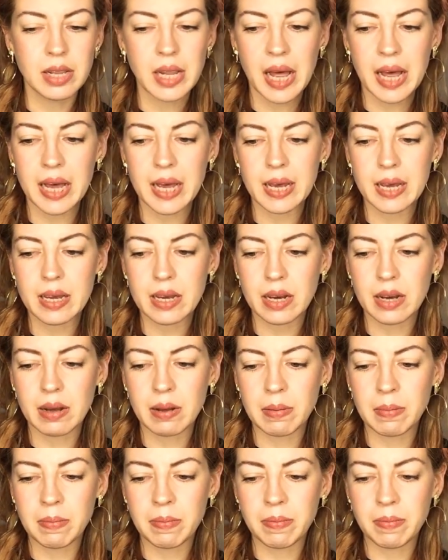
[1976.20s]
Like,
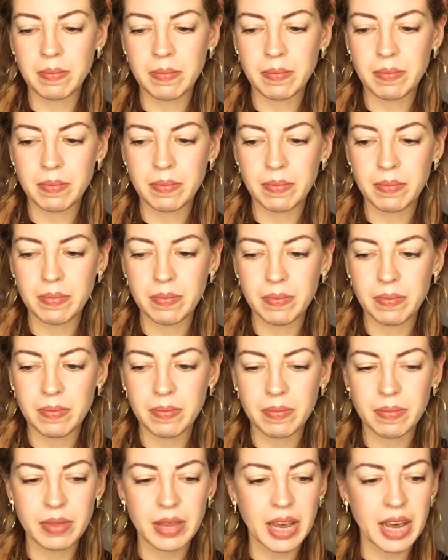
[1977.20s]
um,
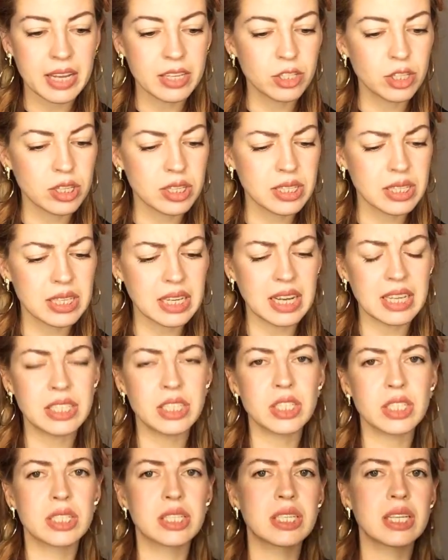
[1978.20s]
and just,
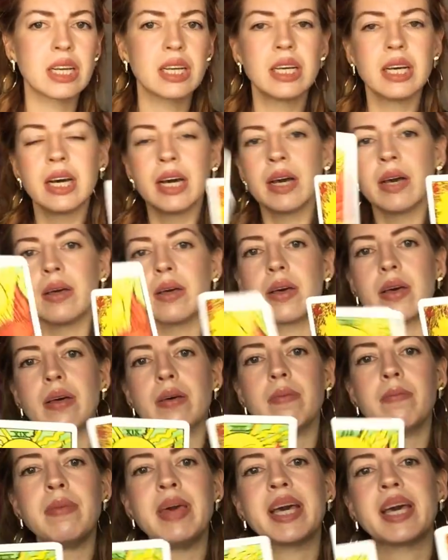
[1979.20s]
and just
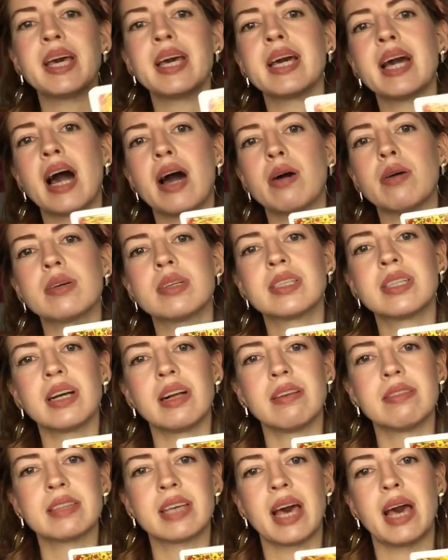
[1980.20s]
making
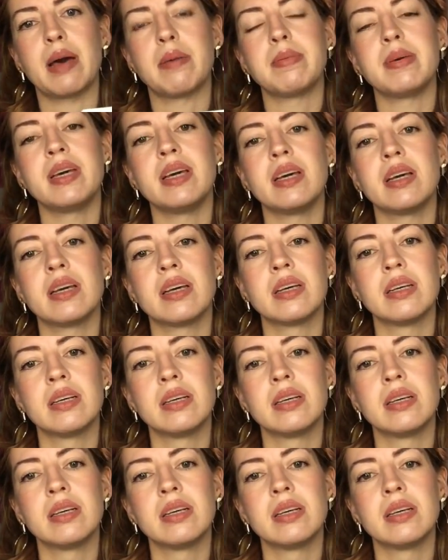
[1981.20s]
ourselves happy.